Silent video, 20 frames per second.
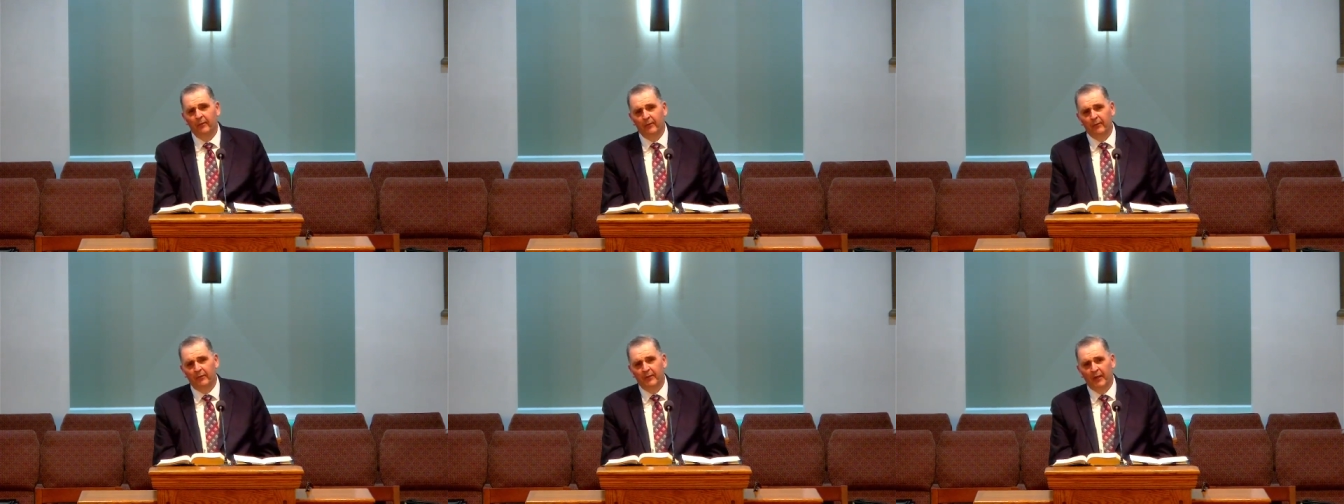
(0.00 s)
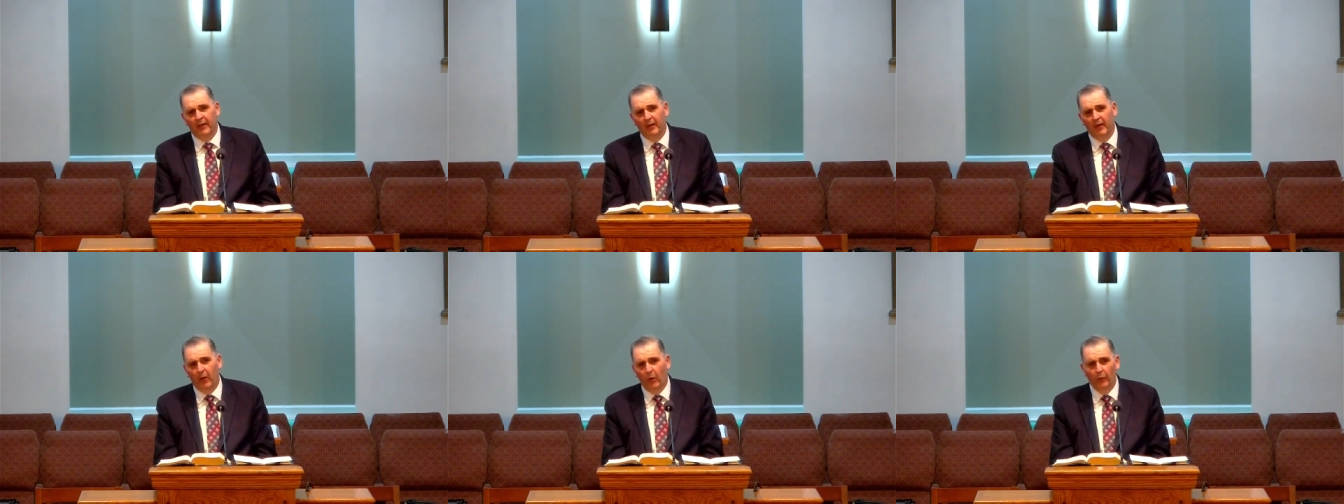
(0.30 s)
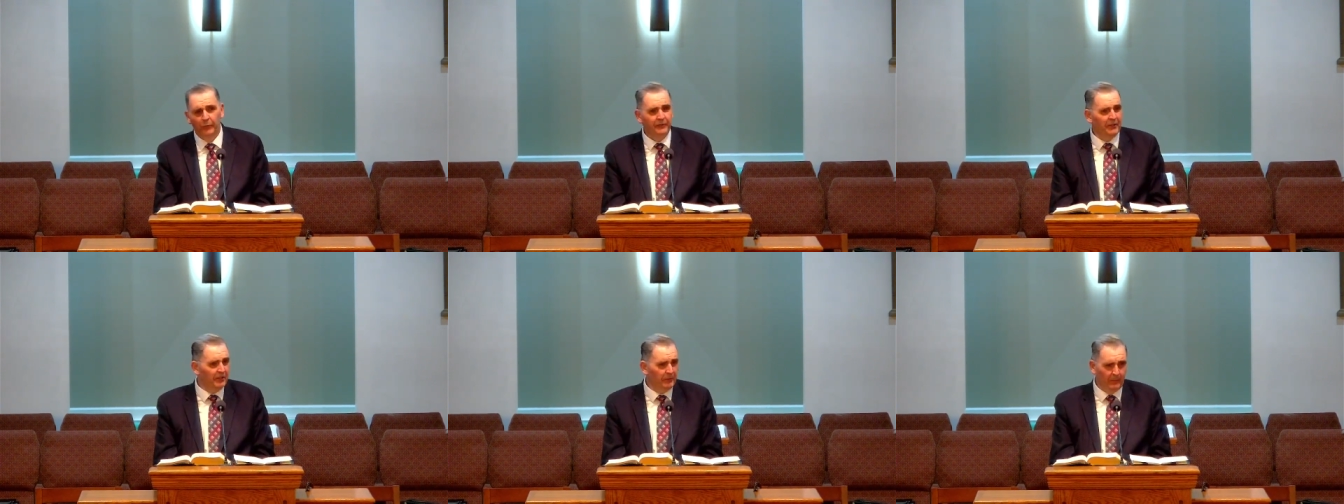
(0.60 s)
the whole
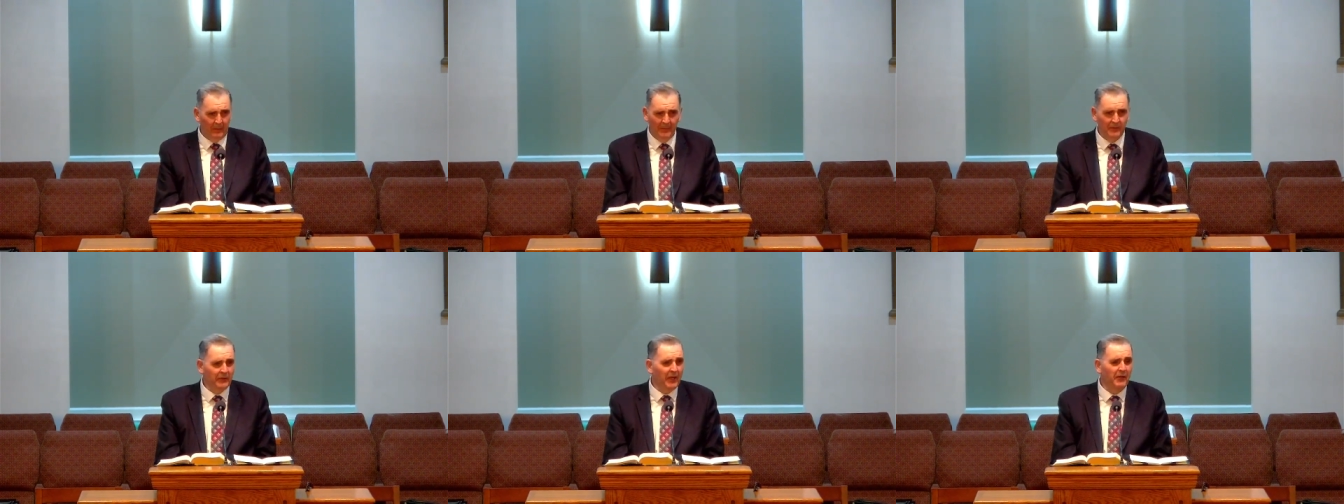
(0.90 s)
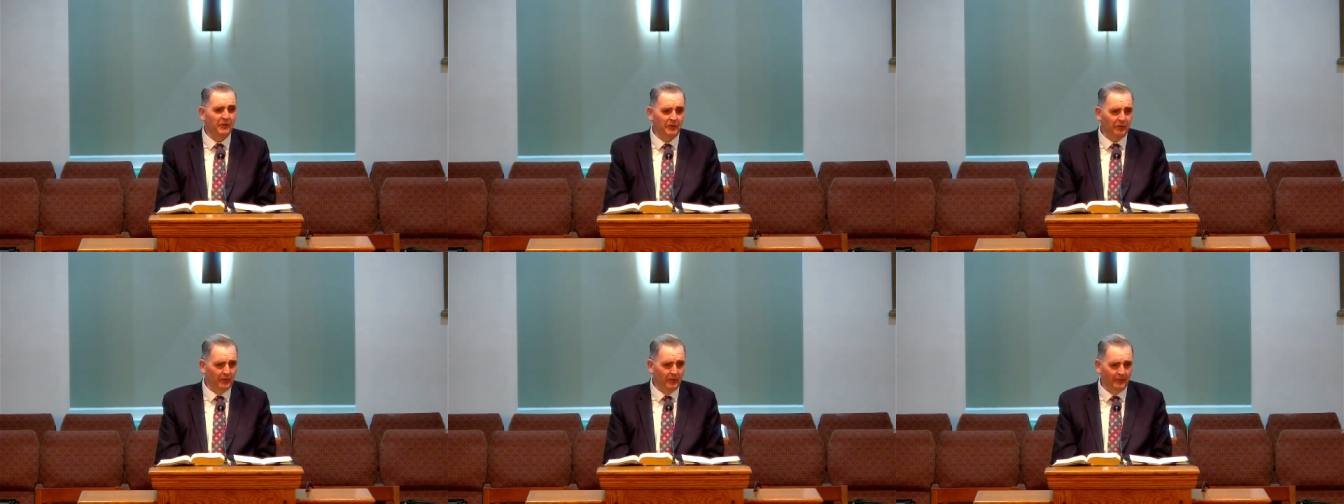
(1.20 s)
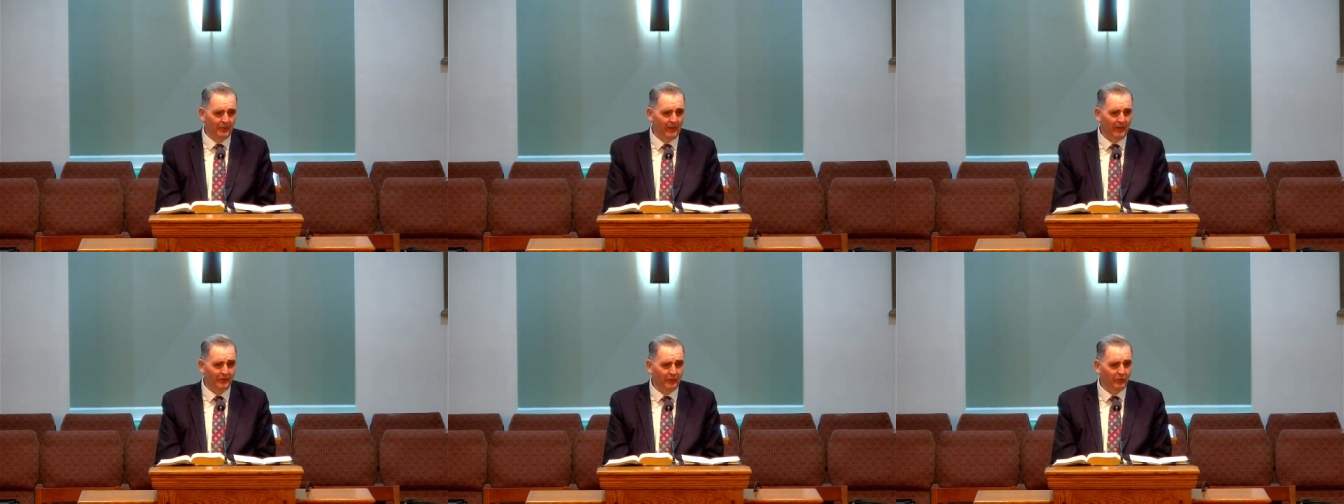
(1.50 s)
dispensation is
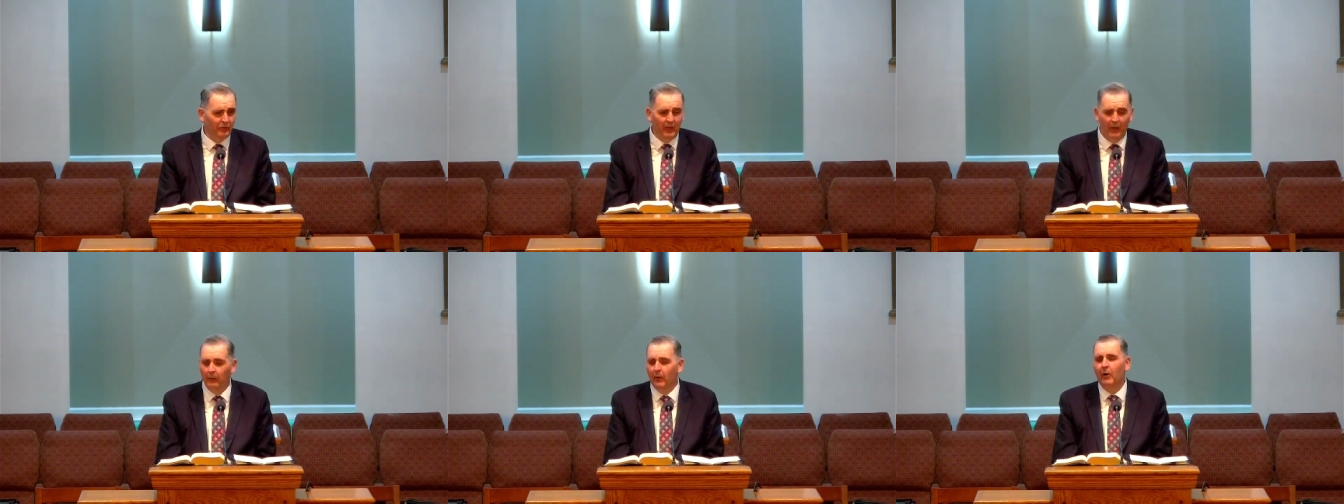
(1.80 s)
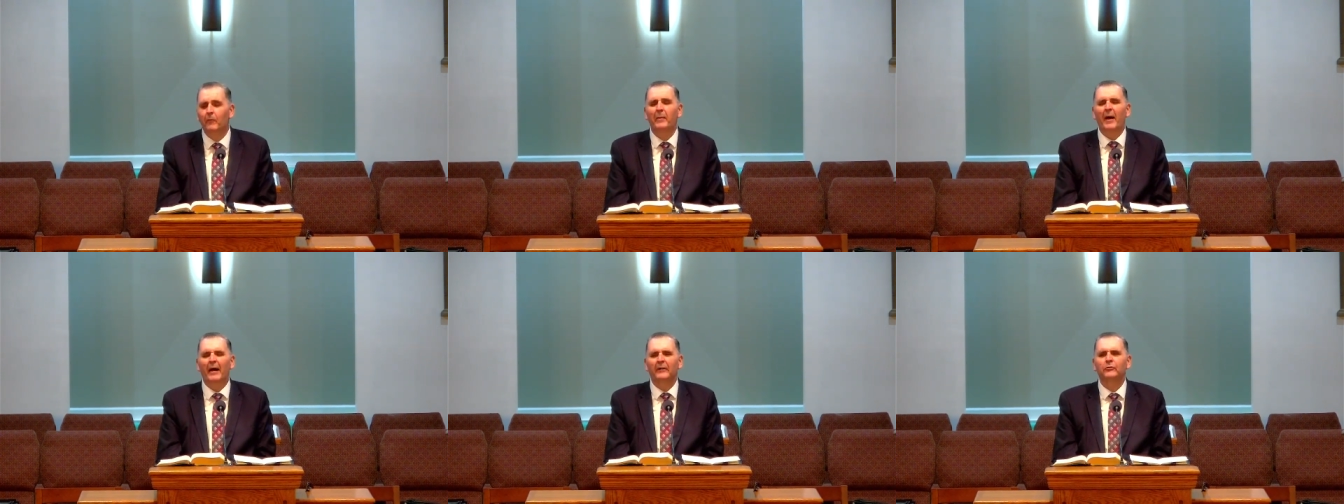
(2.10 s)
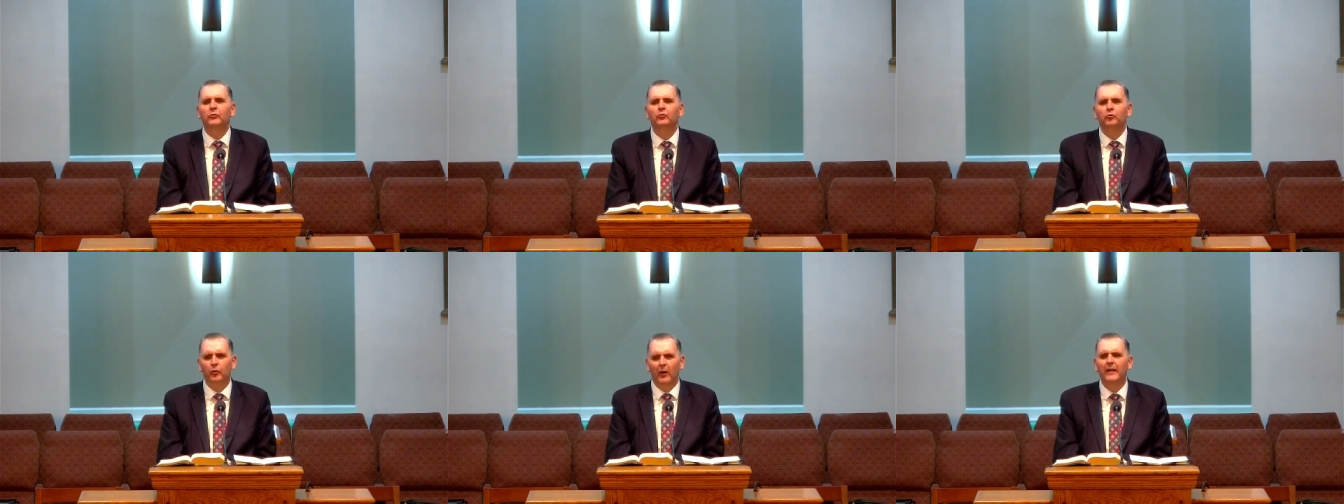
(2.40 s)
about to change. We're about to
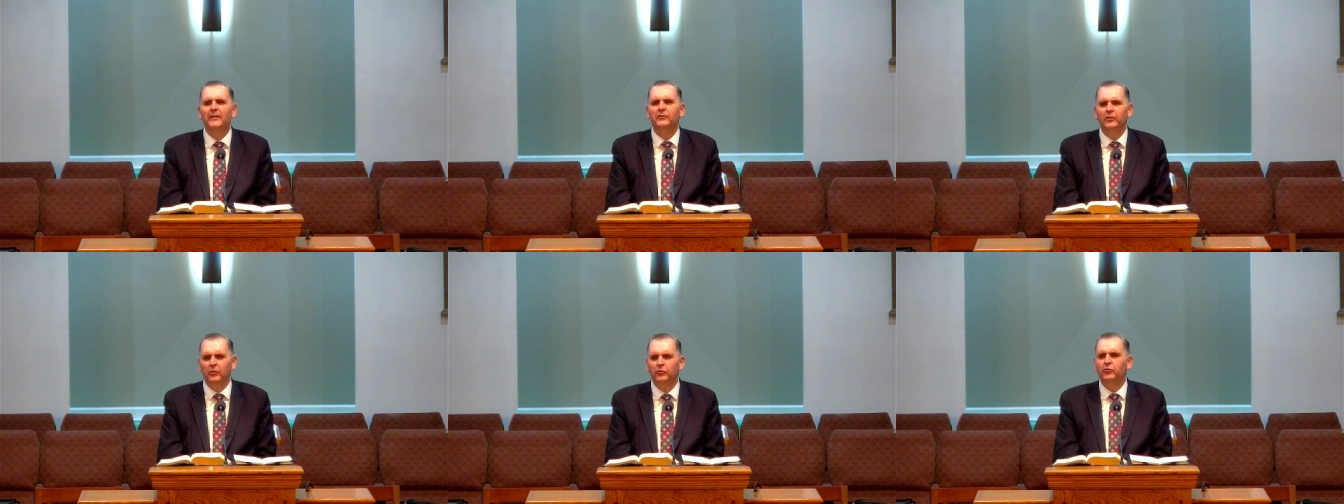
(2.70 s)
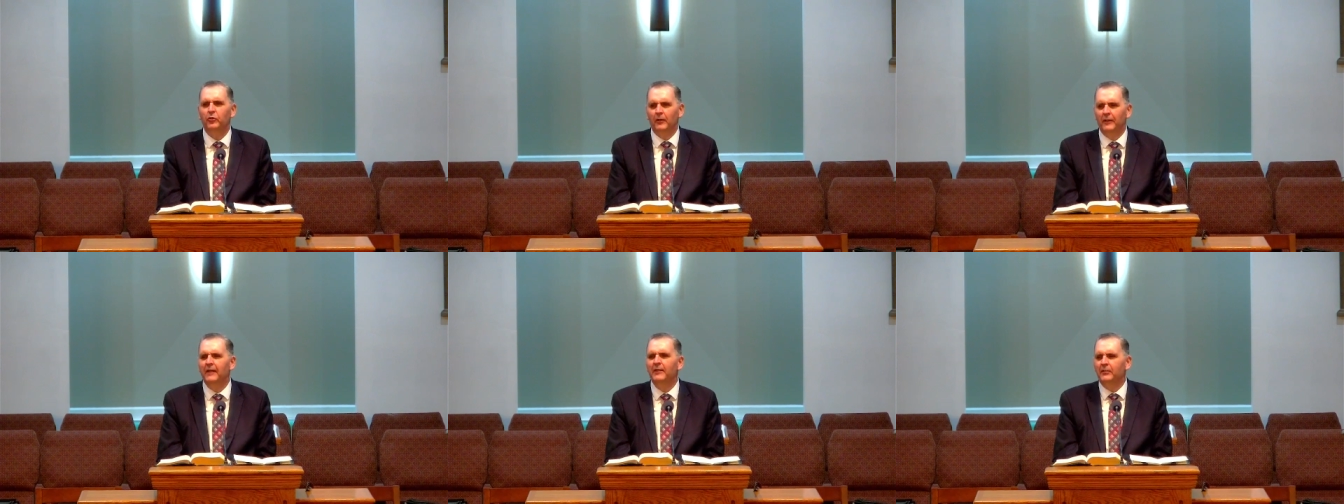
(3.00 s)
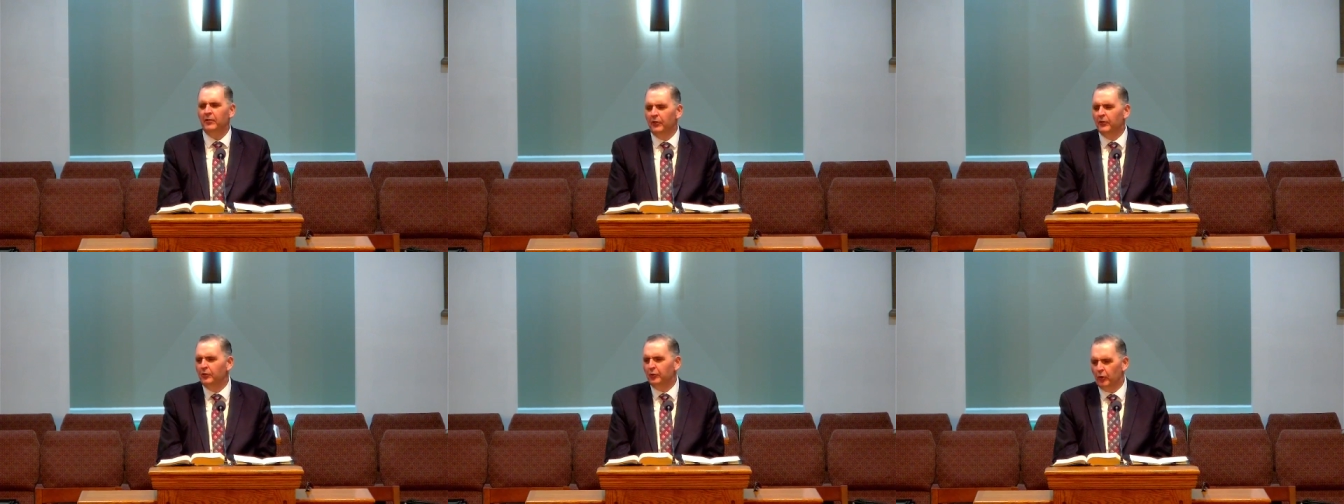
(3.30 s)
transition
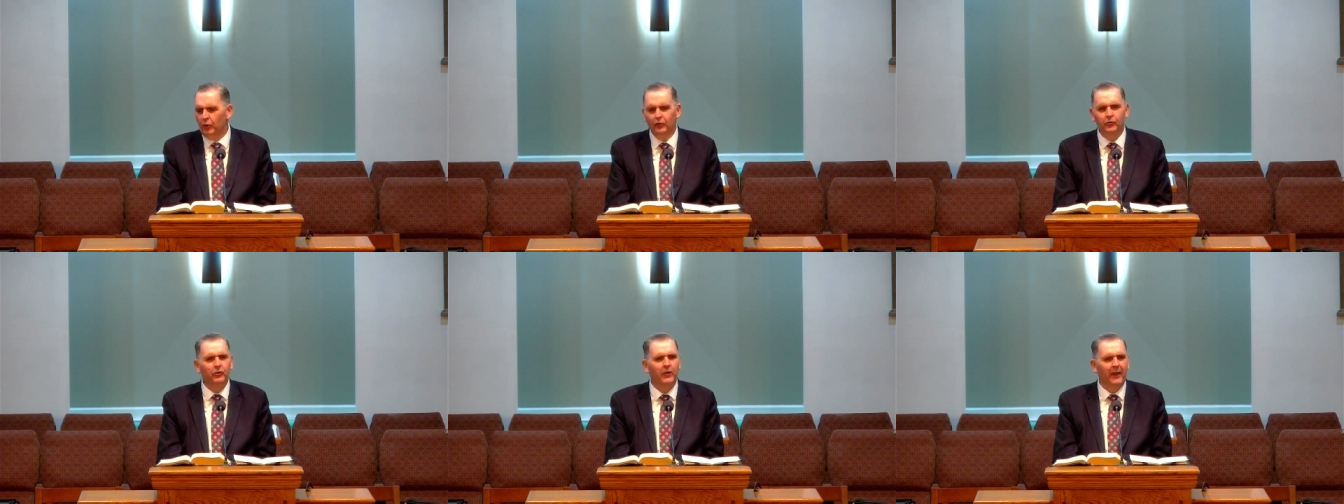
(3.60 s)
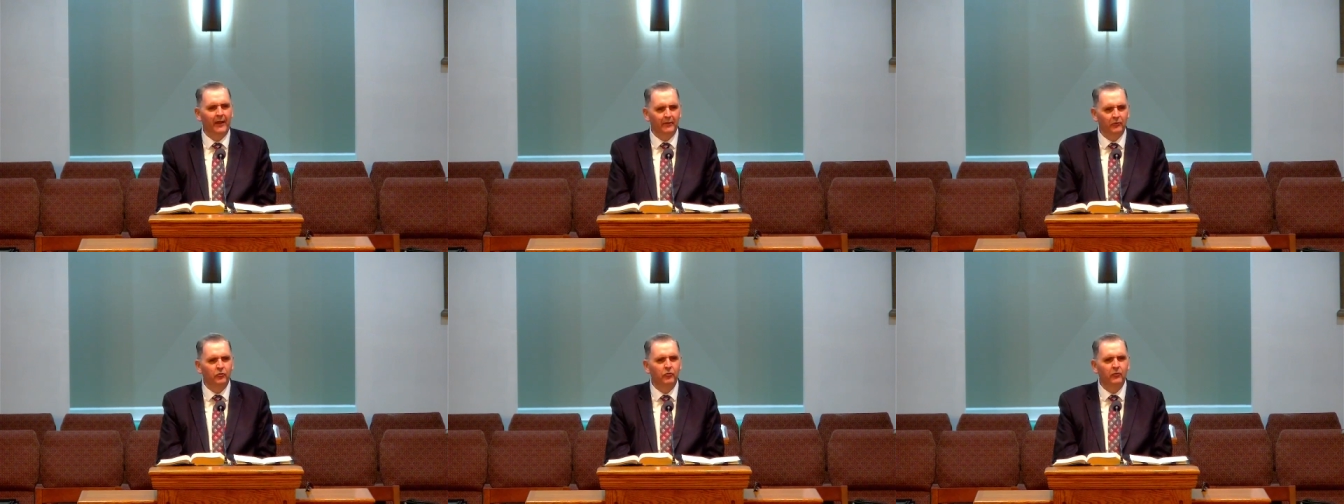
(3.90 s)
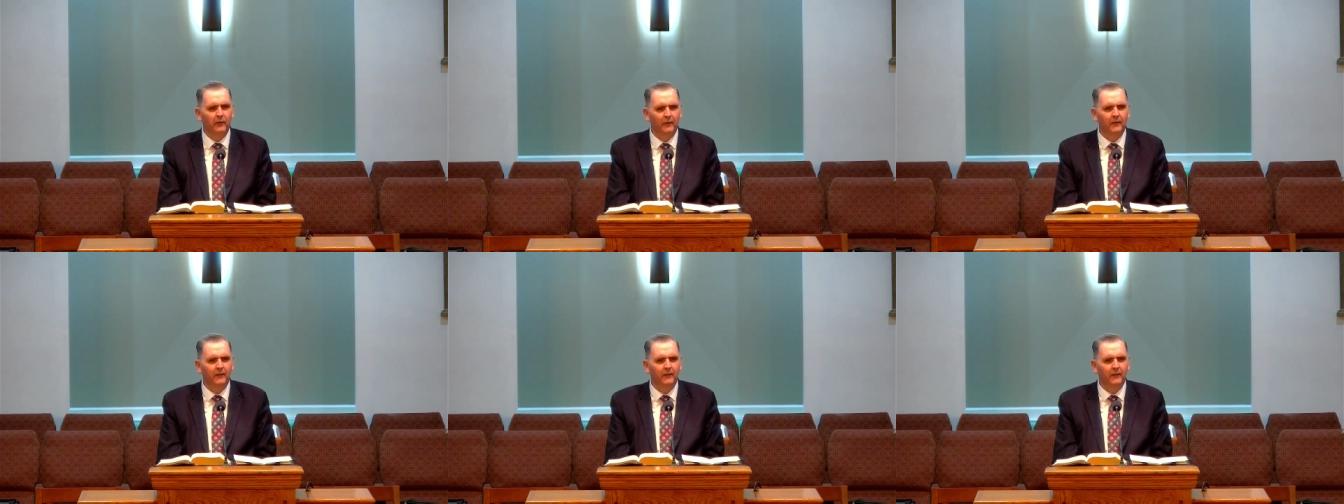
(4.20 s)
into the church age.